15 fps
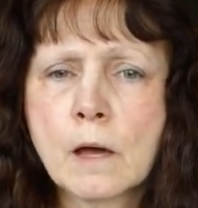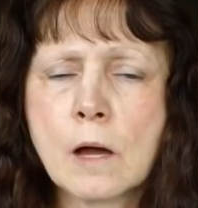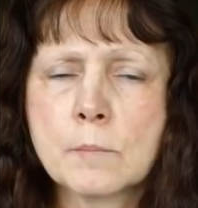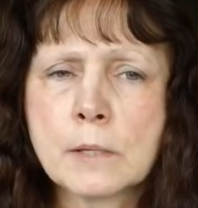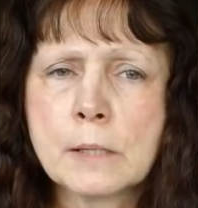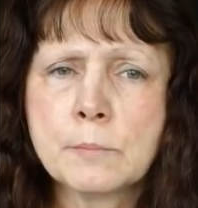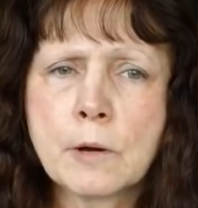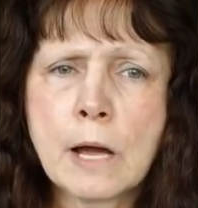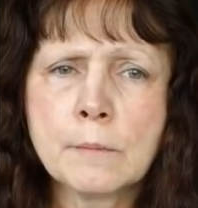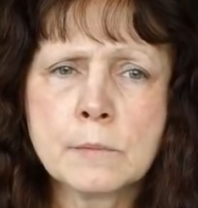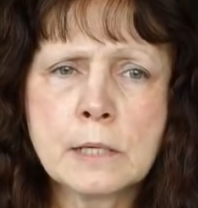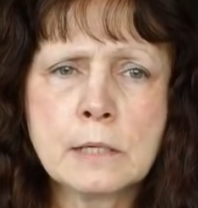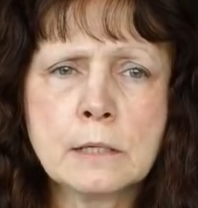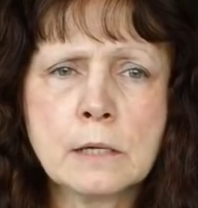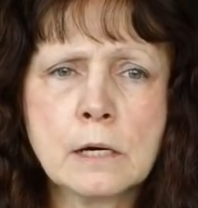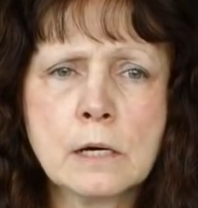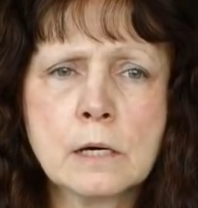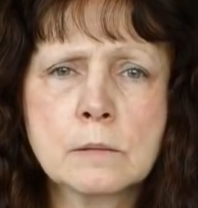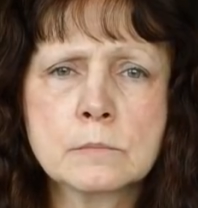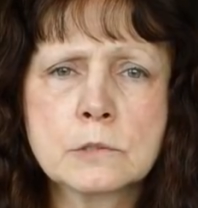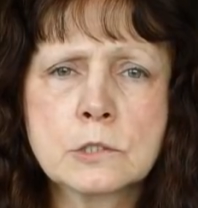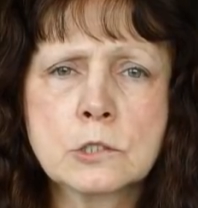Um, he brought me
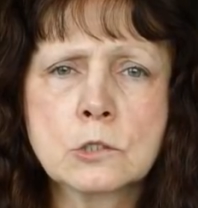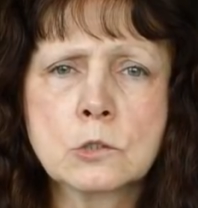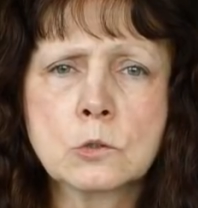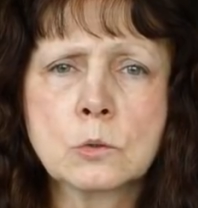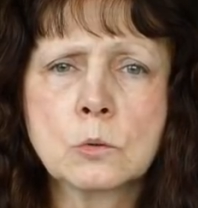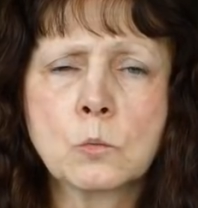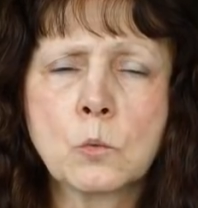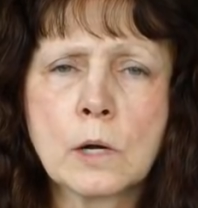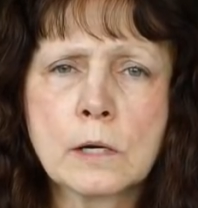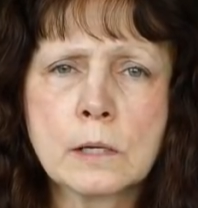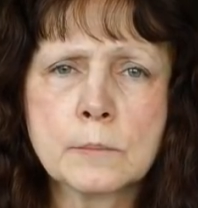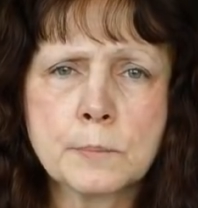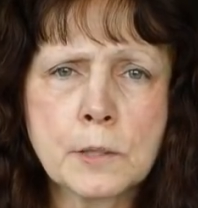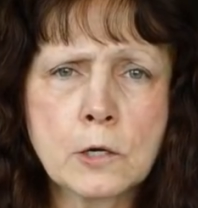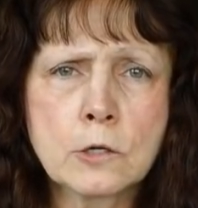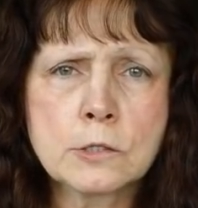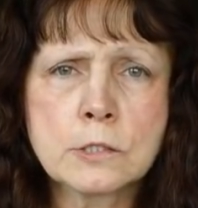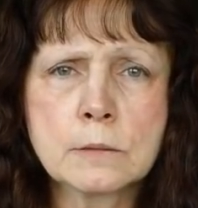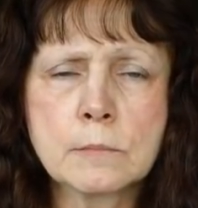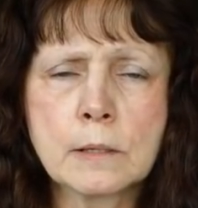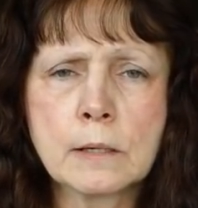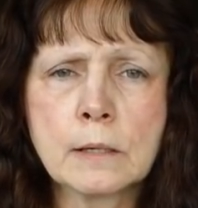um, to what appeared
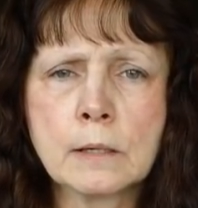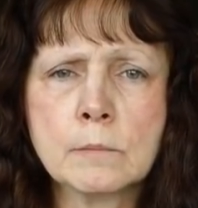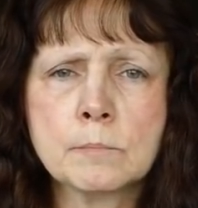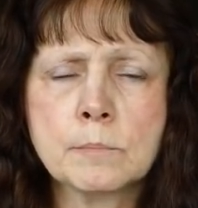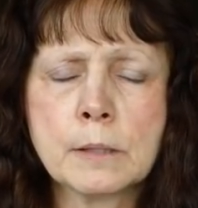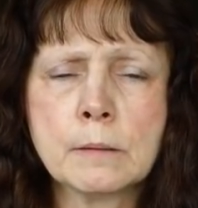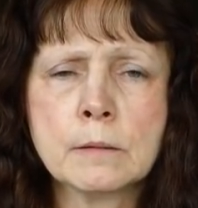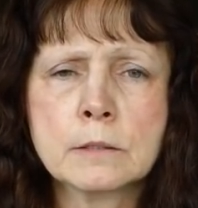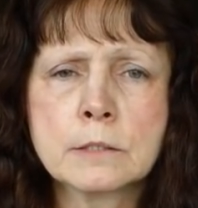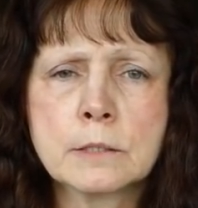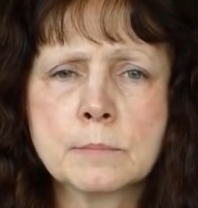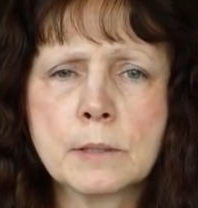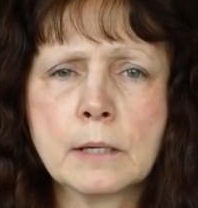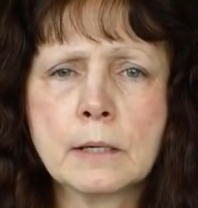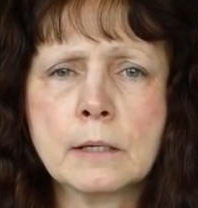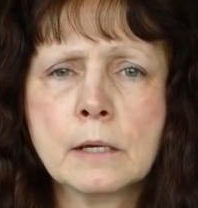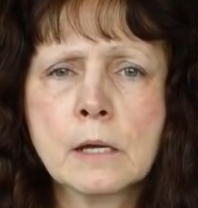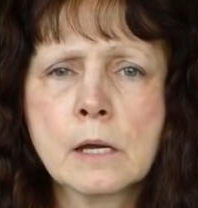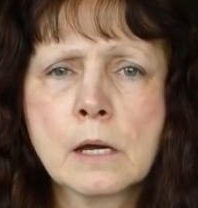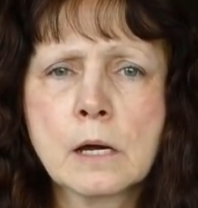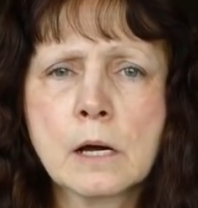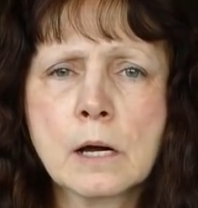to me be, to be
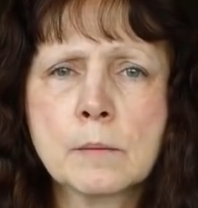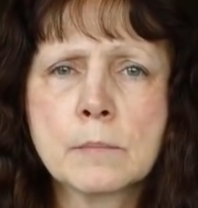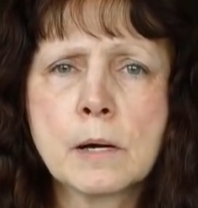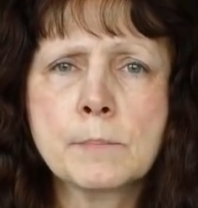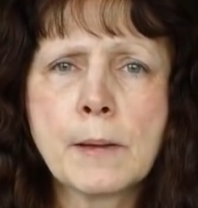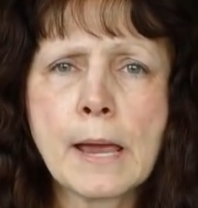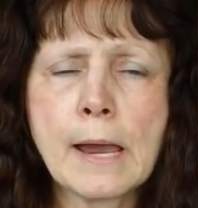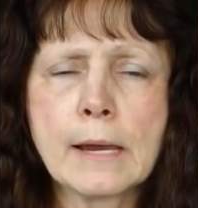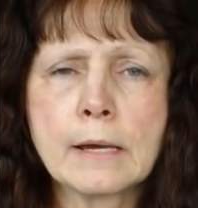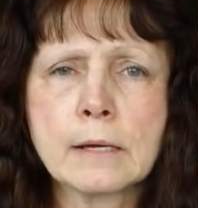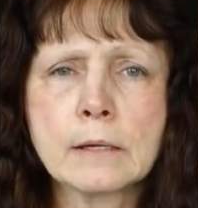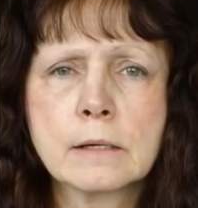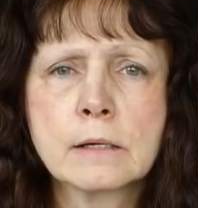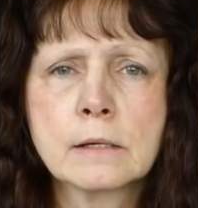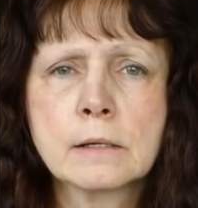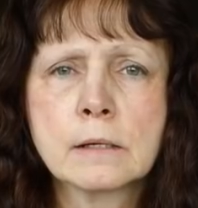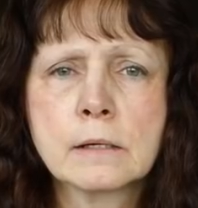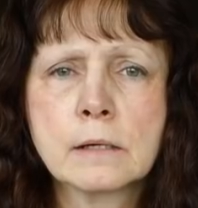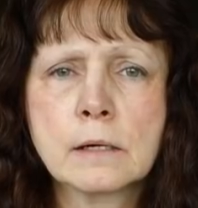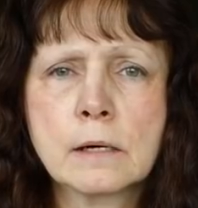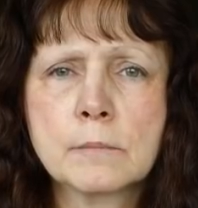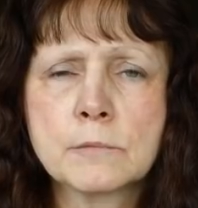um, a bay
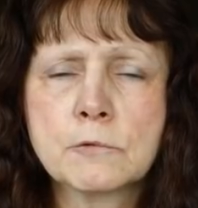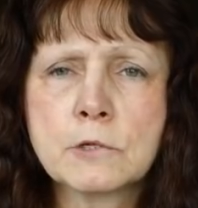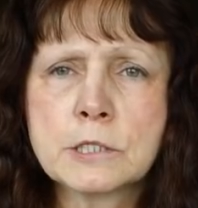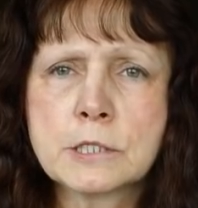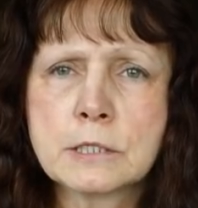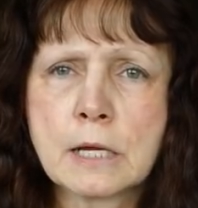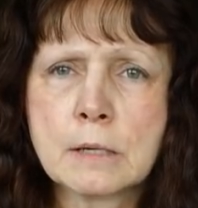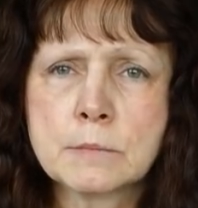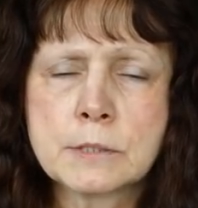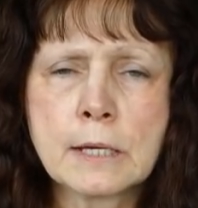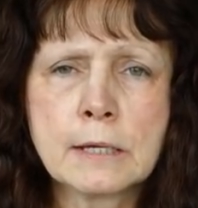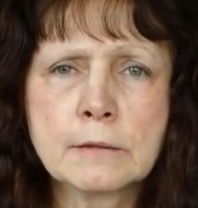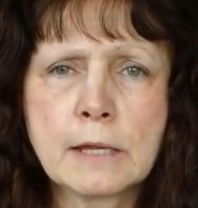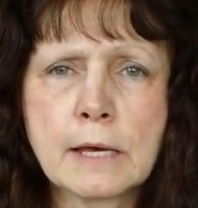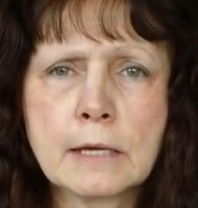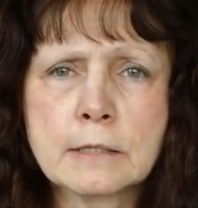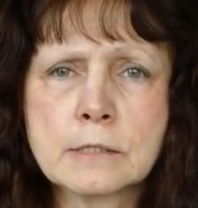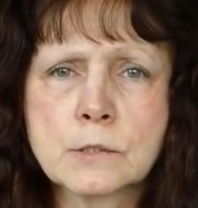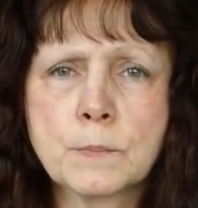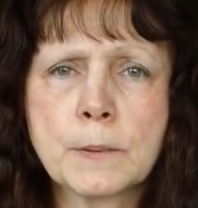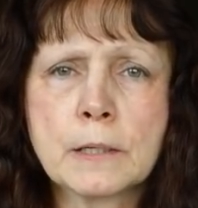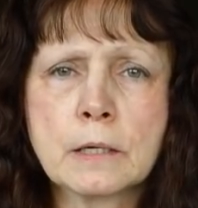um, the reason I'm saying that
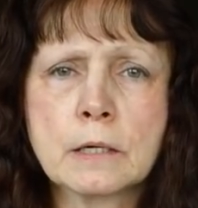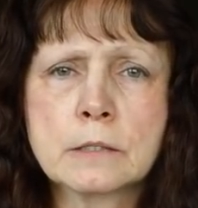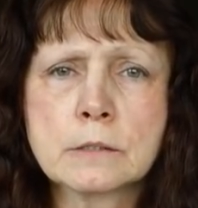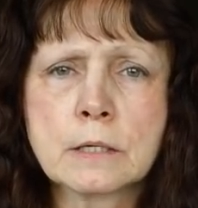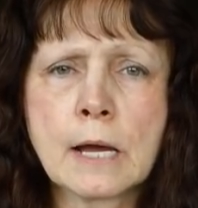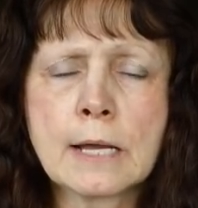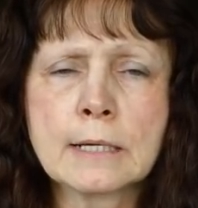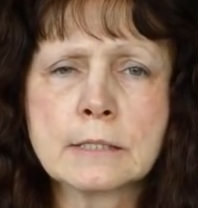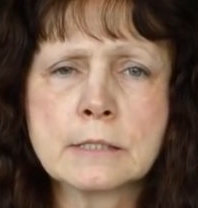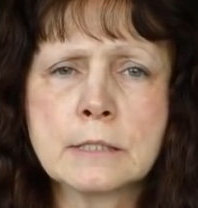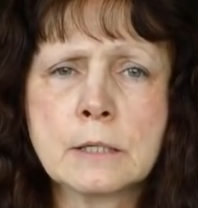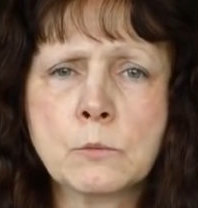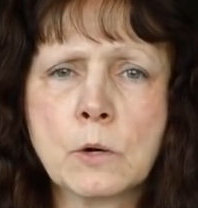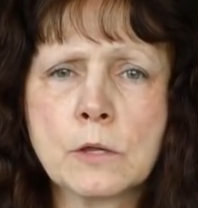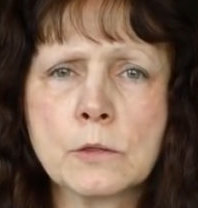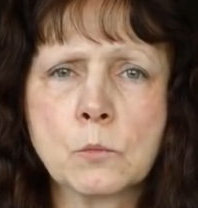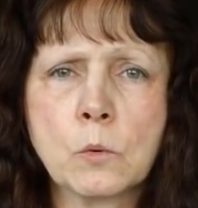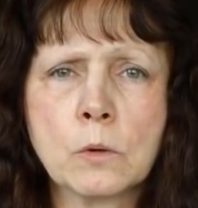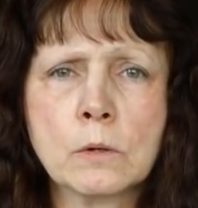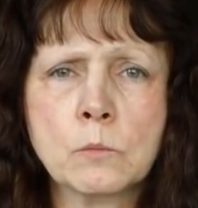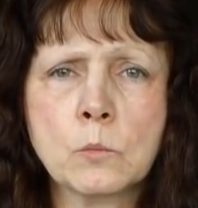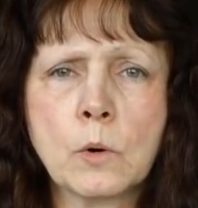is because I could see where the
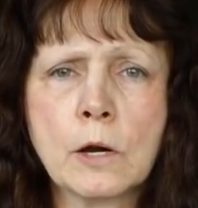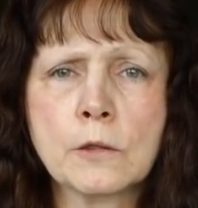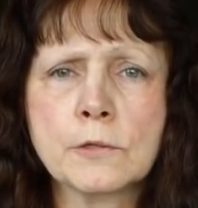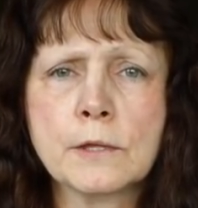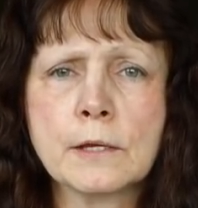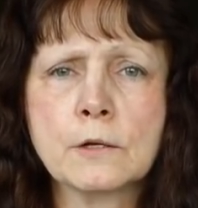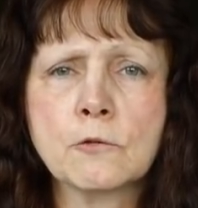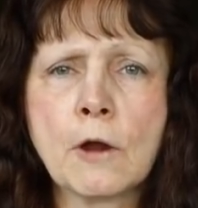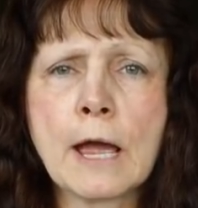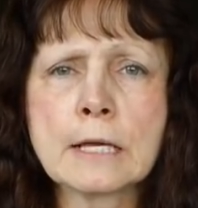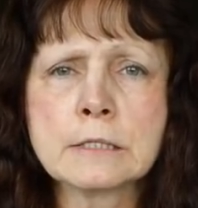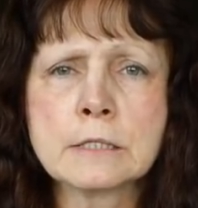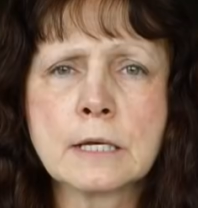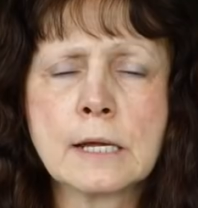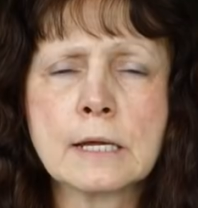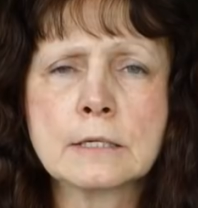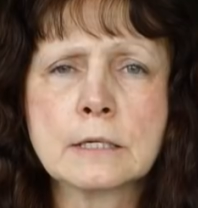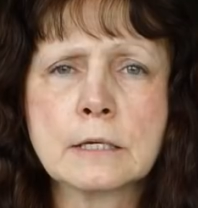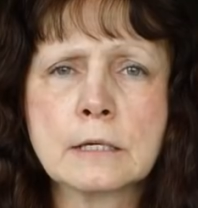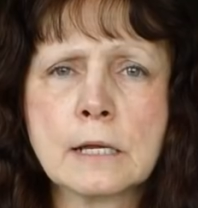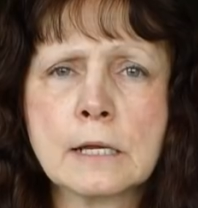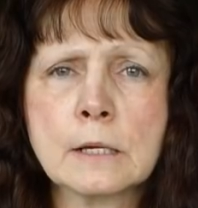where the grass
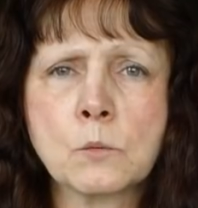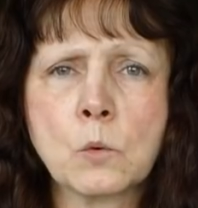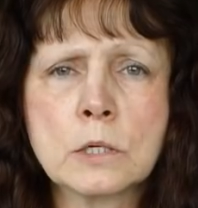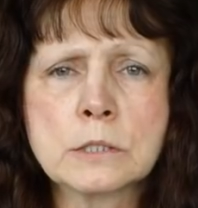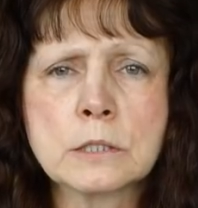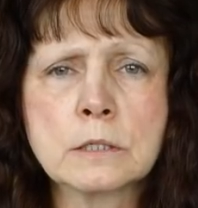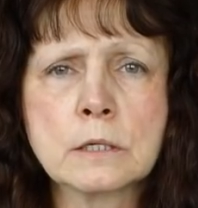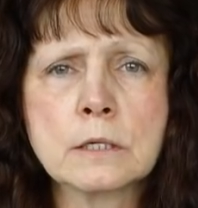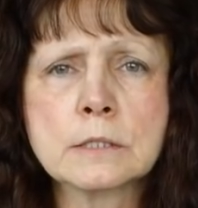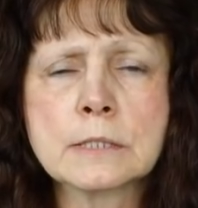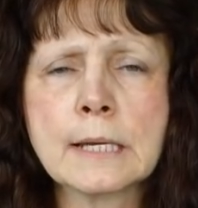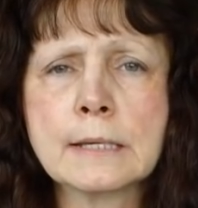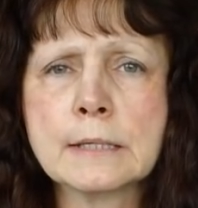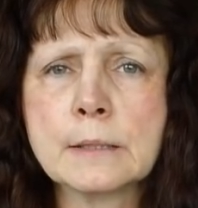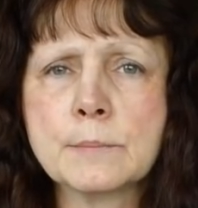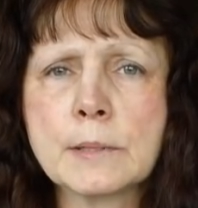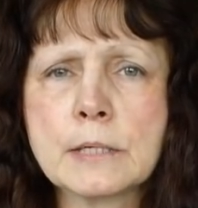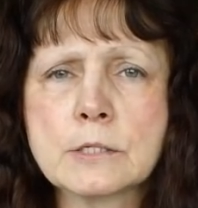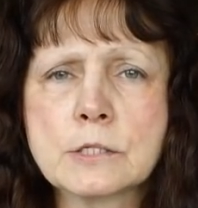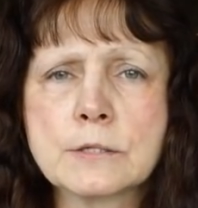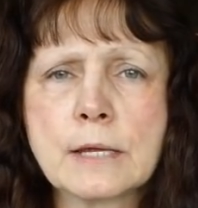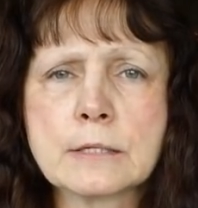ended and it wasn't a sandy beach.